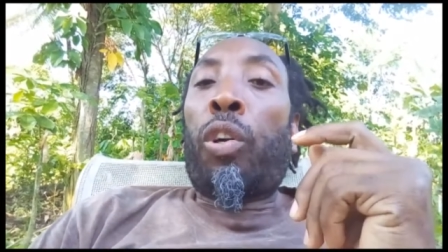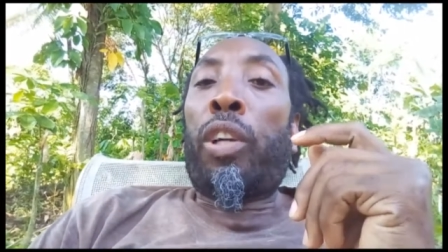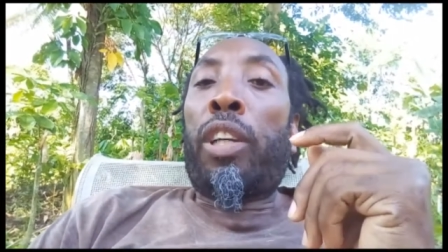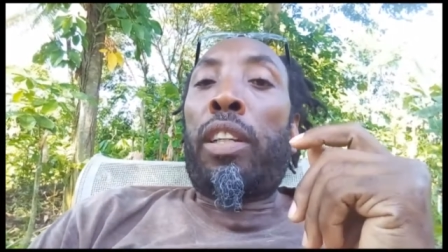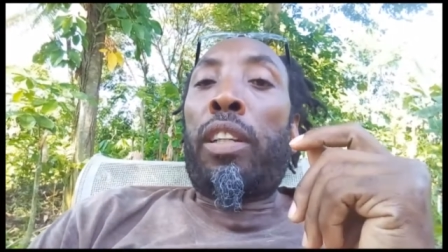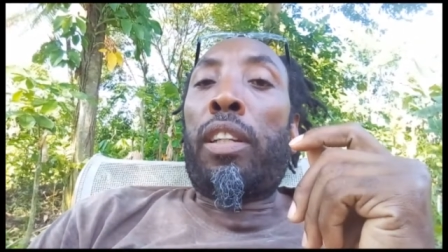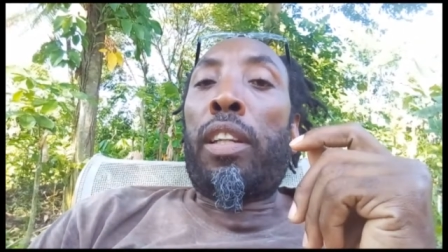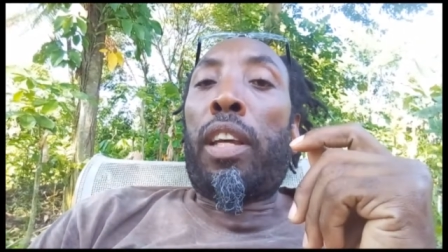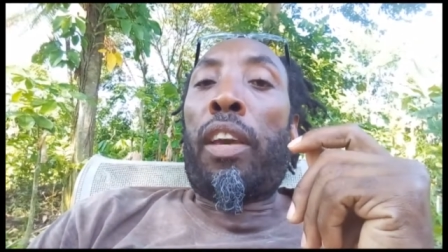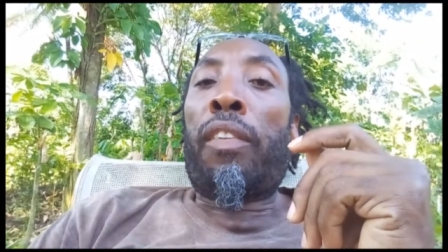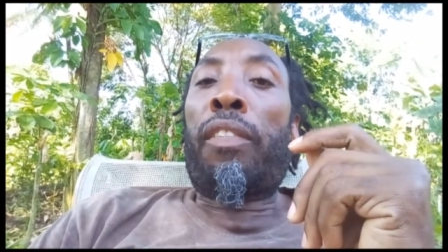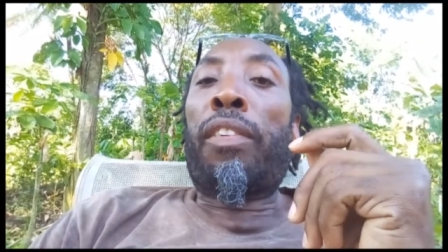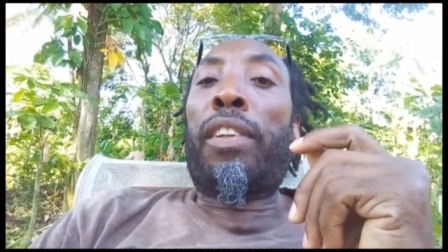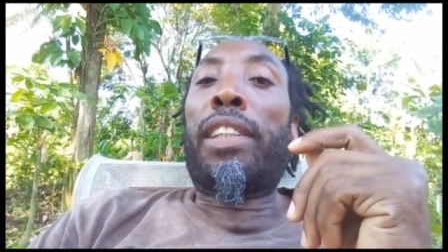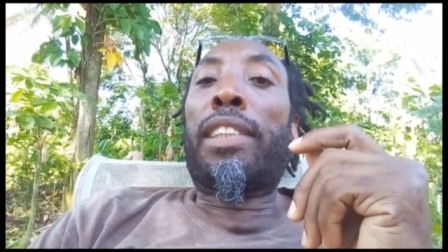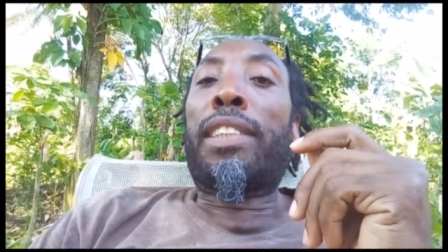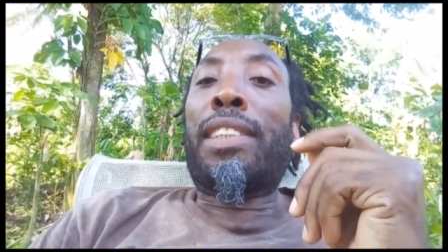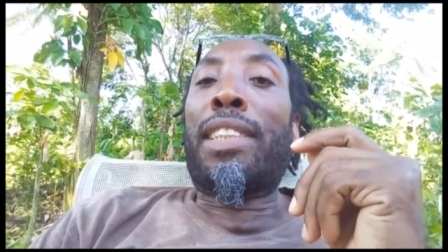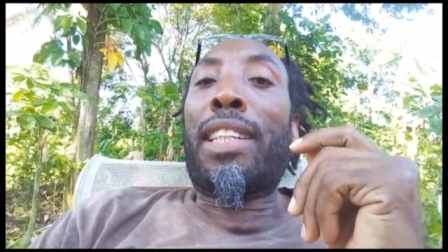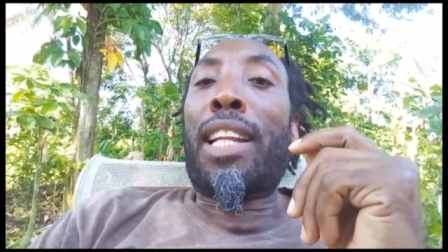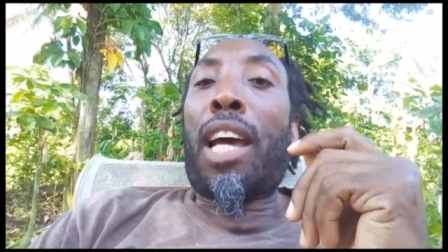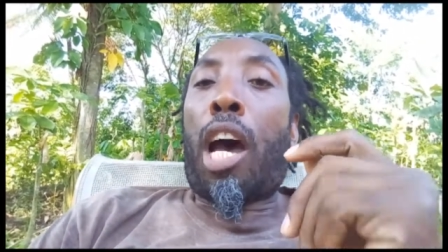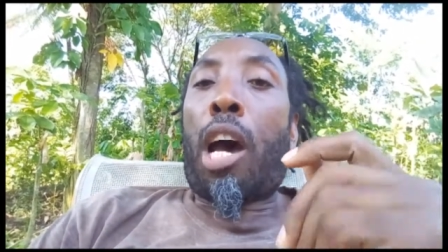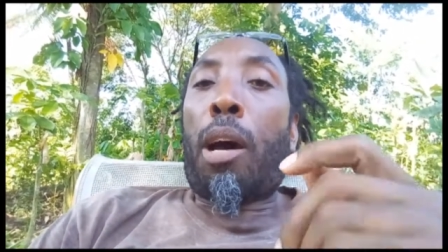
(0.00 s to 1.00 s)
if it is
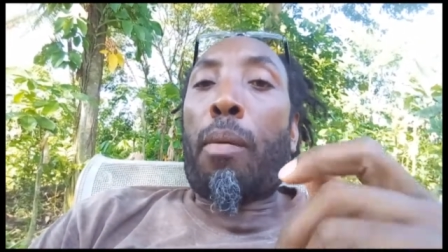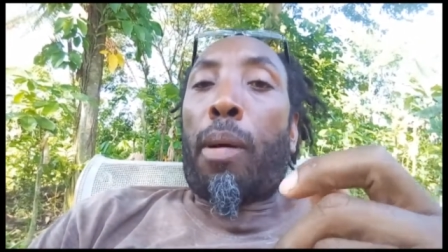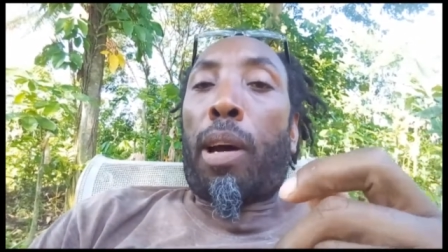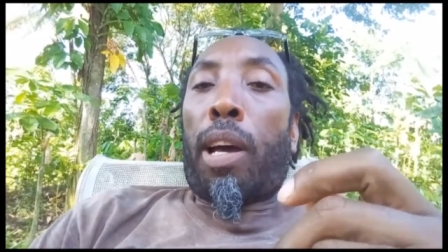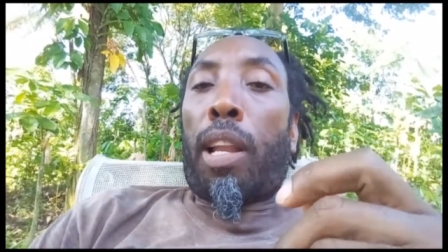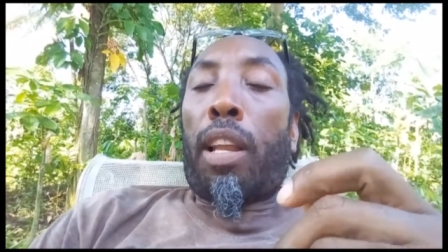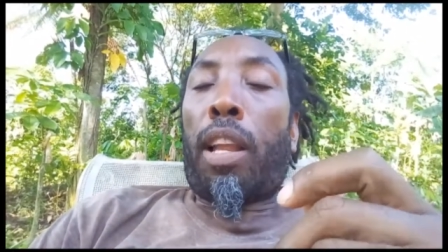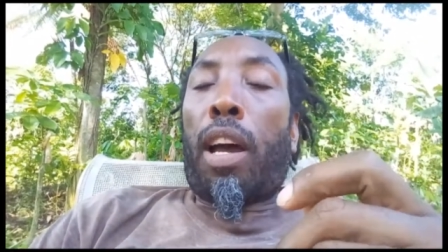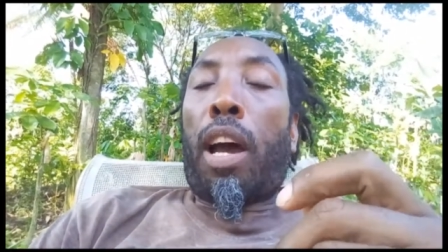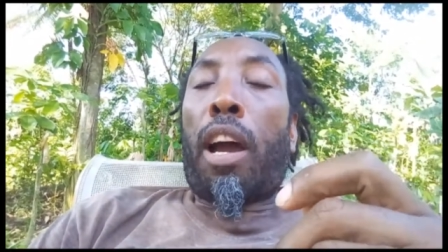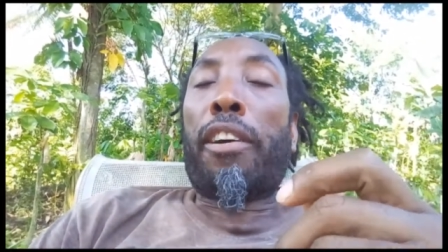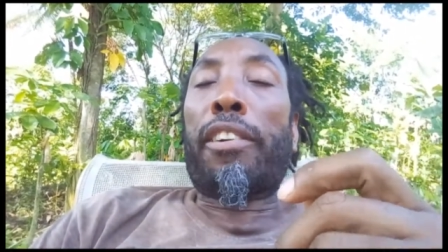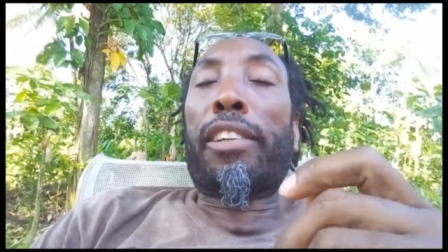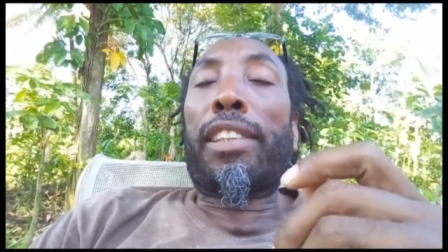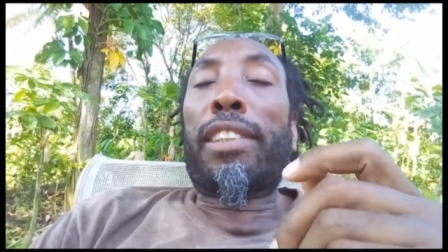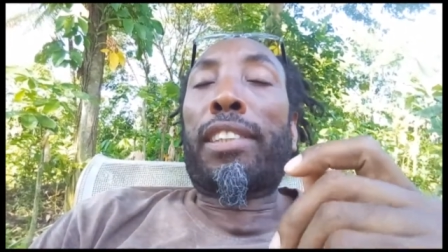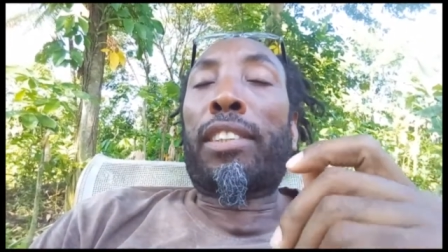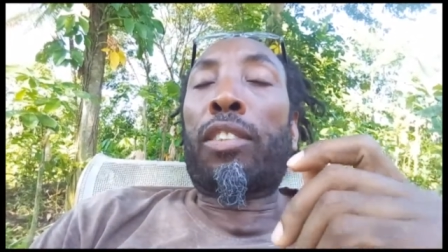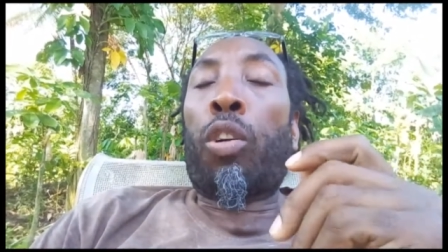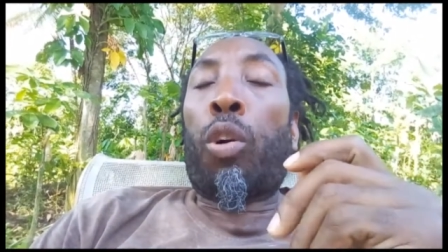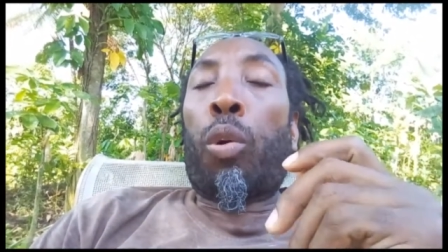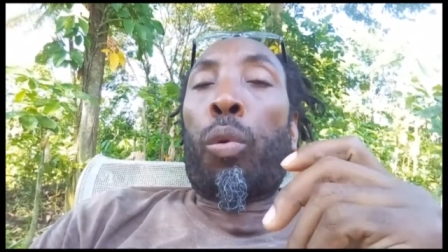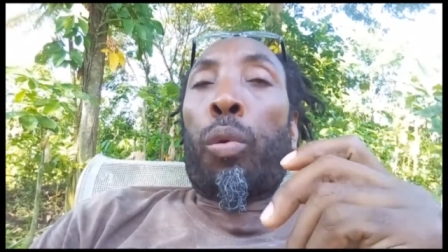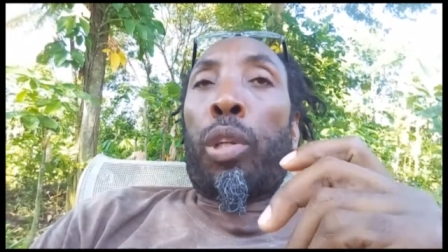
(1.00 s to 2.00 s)
normal or it is
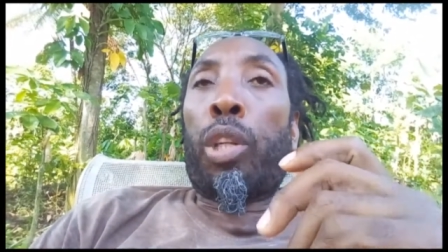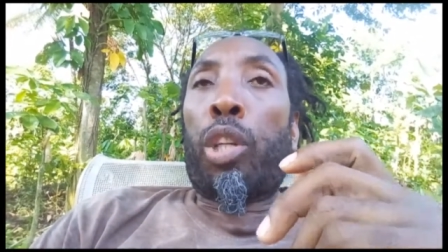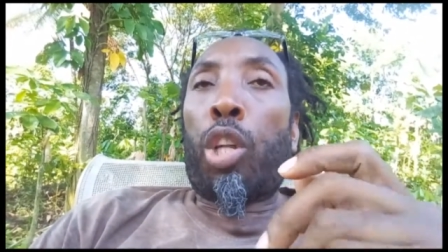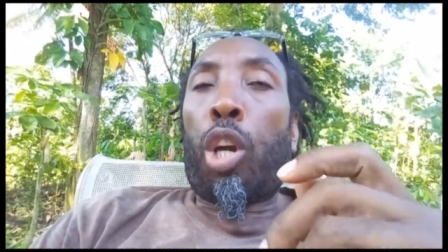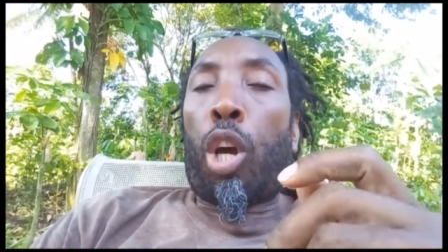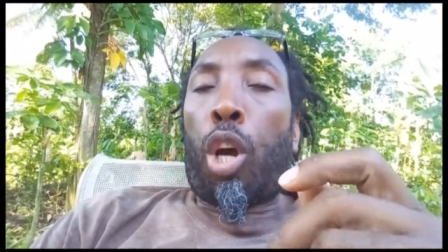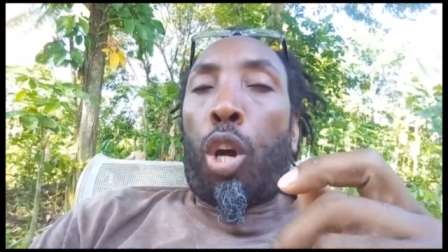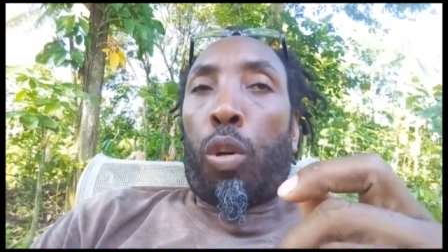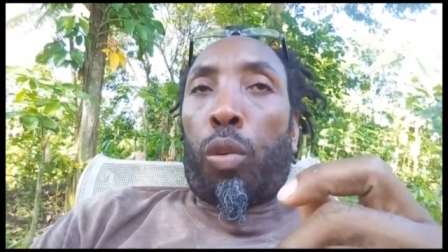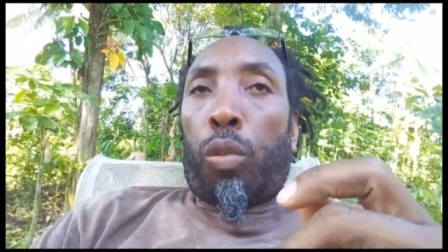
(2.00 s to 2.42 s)
going down